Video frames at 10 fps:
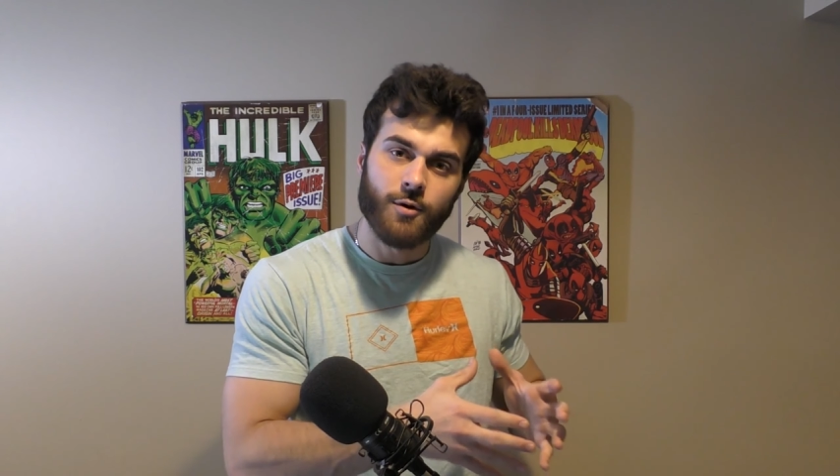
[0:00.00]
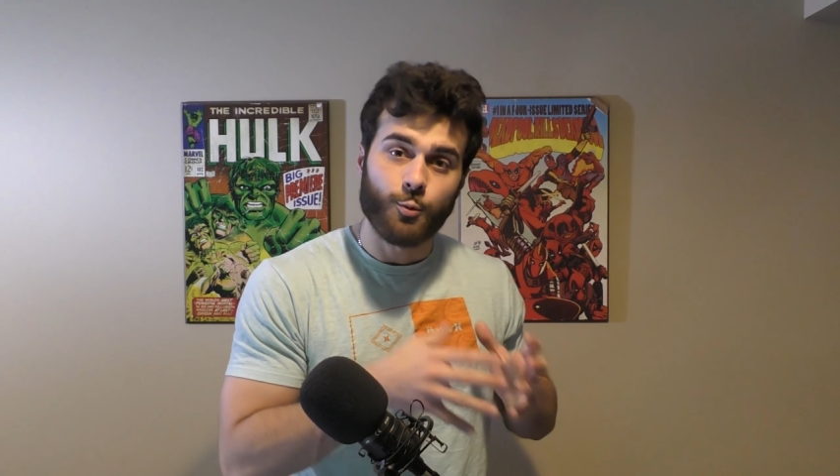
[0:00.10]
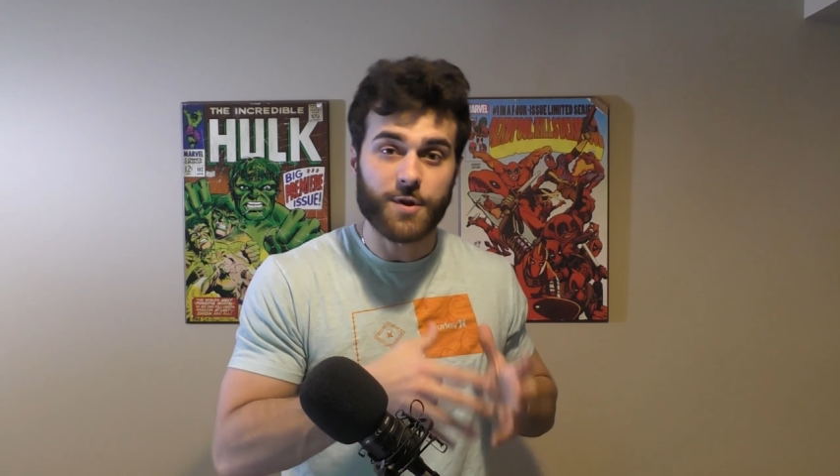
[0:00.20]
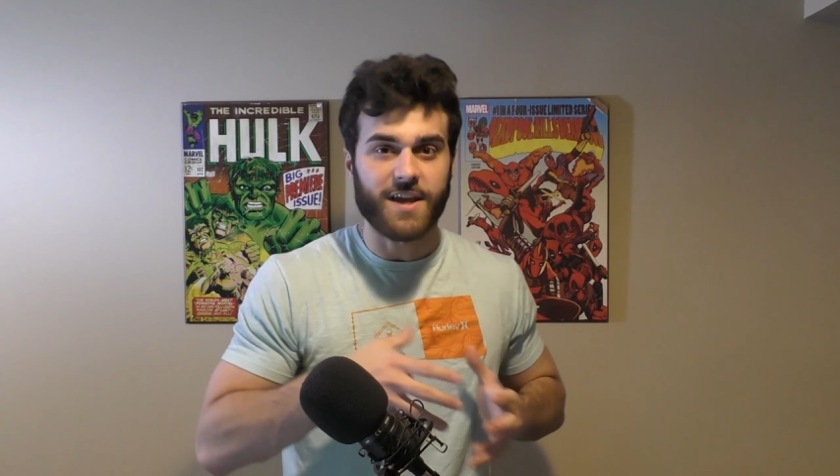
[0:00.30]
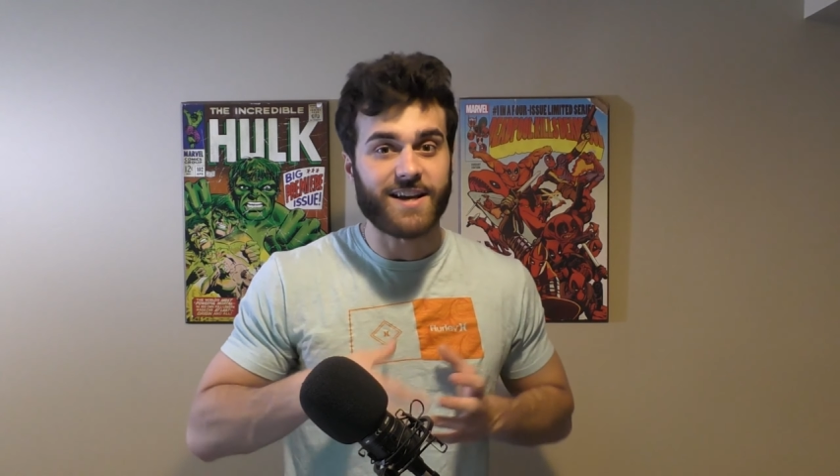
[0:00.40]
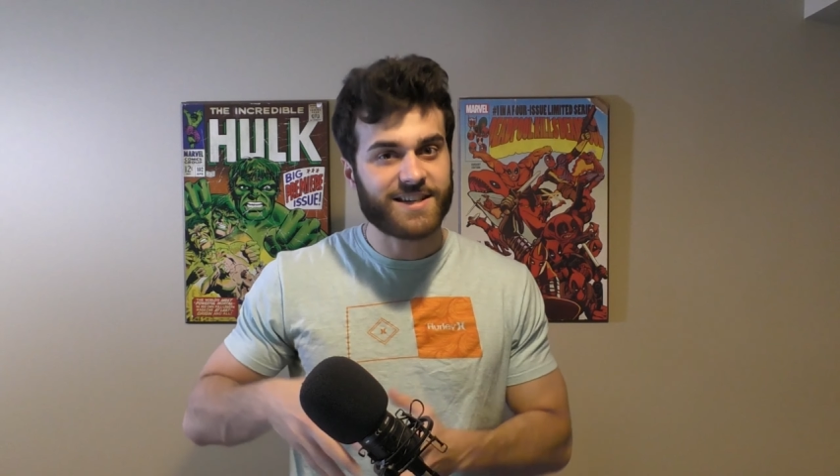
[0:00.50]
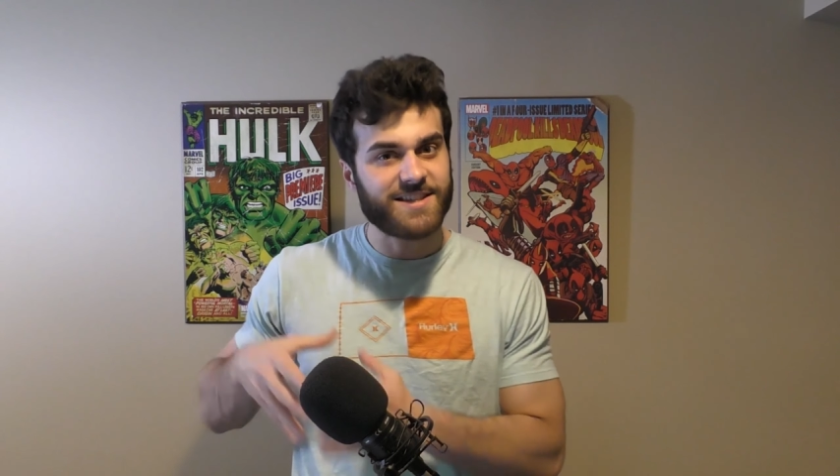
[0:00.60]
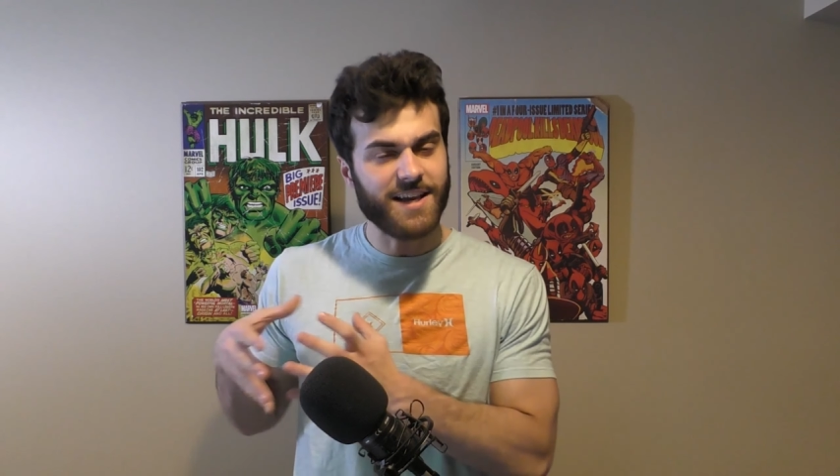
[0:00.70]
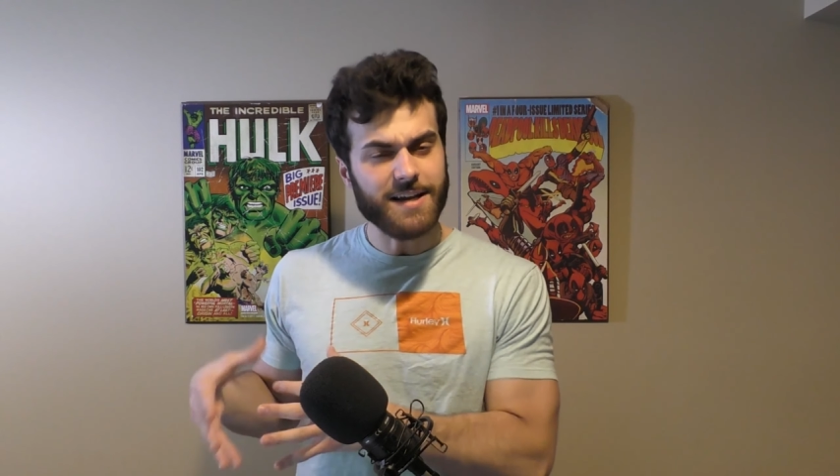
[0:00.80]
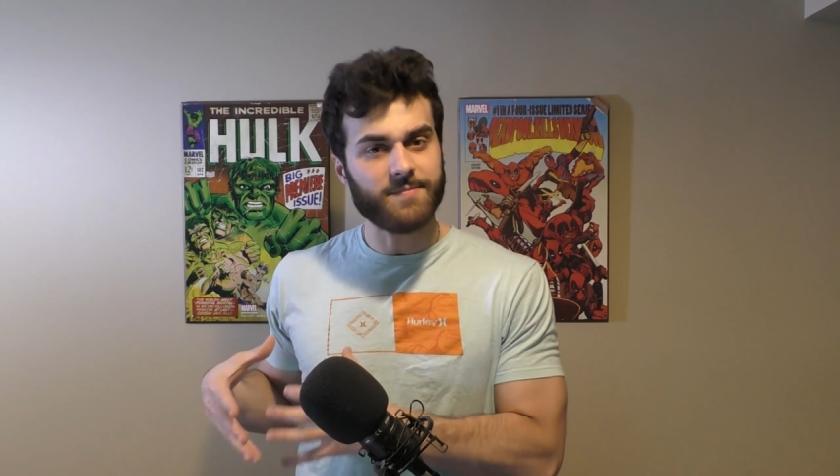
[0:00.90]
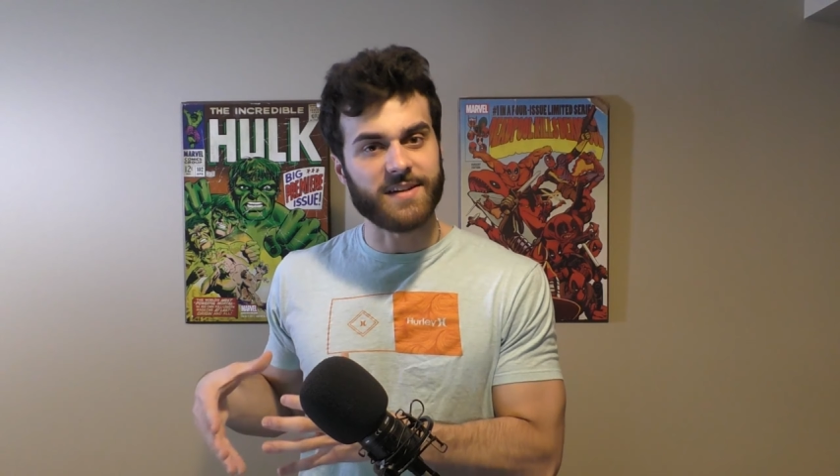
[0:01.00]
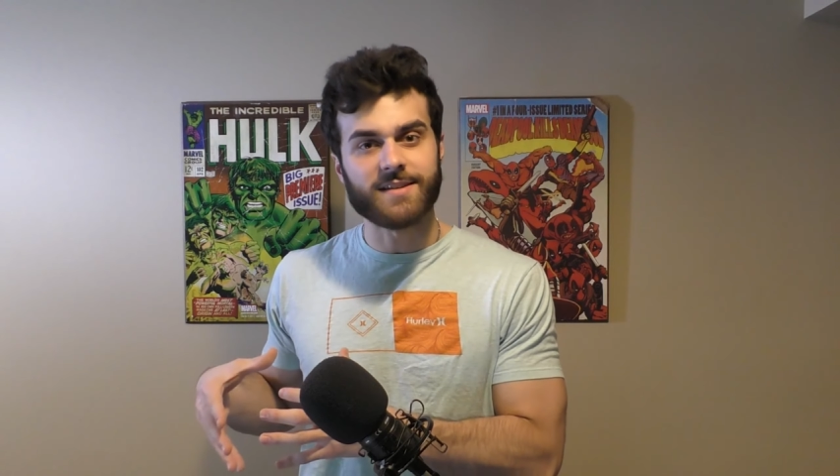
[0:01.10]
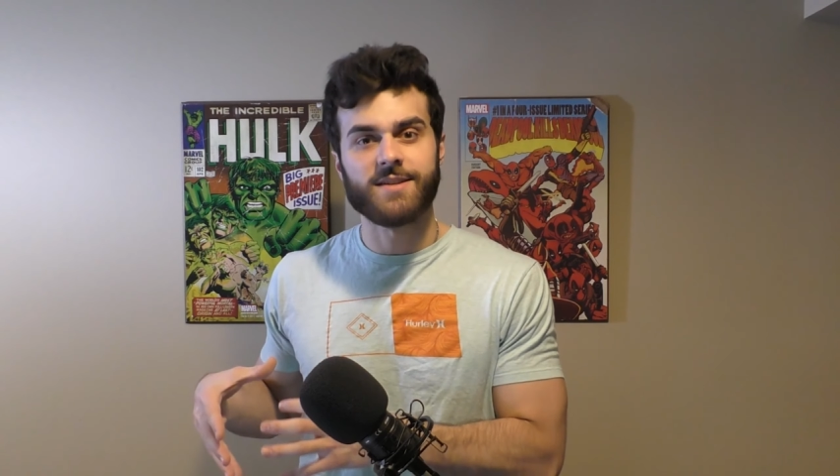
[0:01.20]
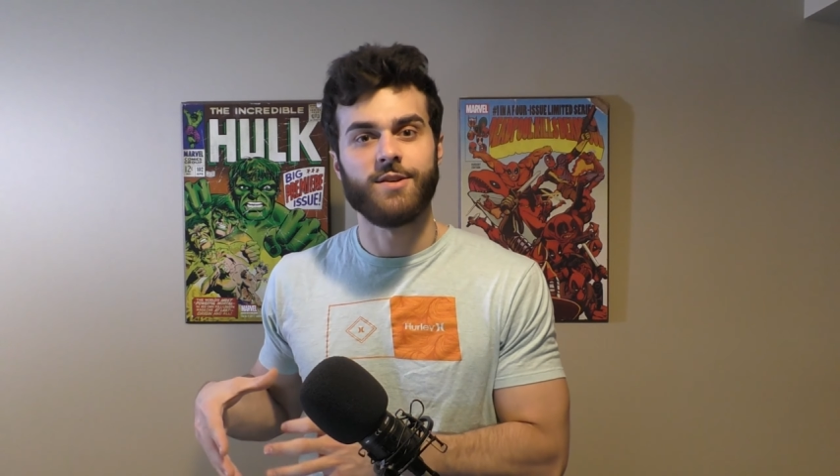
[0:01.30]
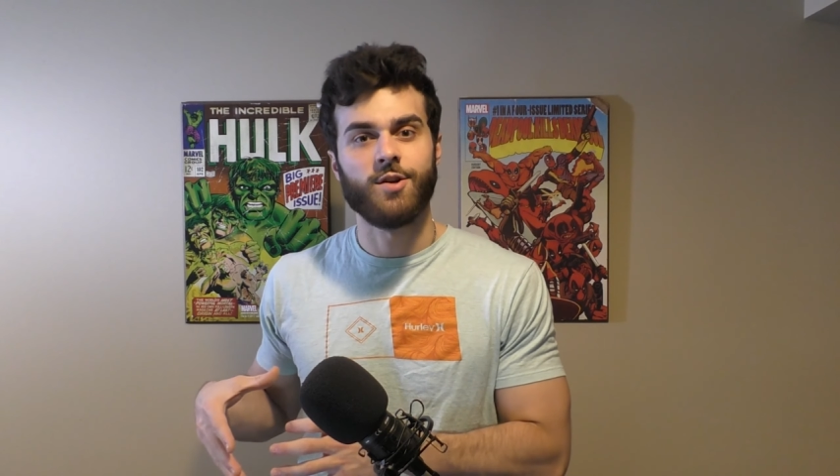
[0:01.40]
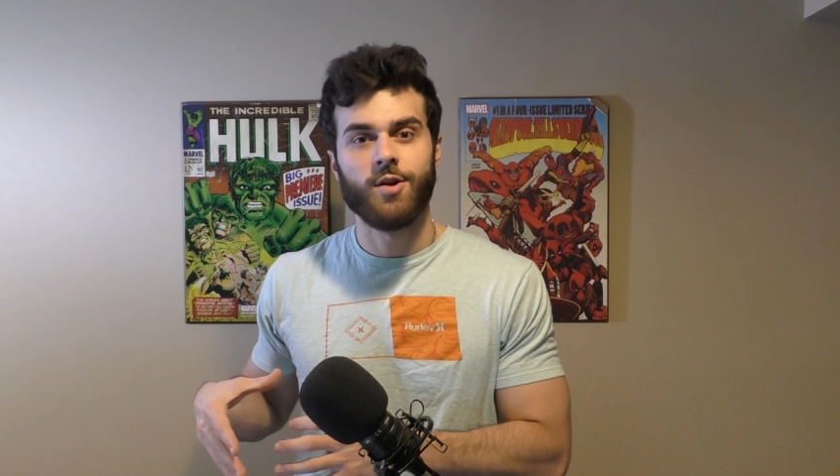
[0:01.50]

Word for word: with excitement,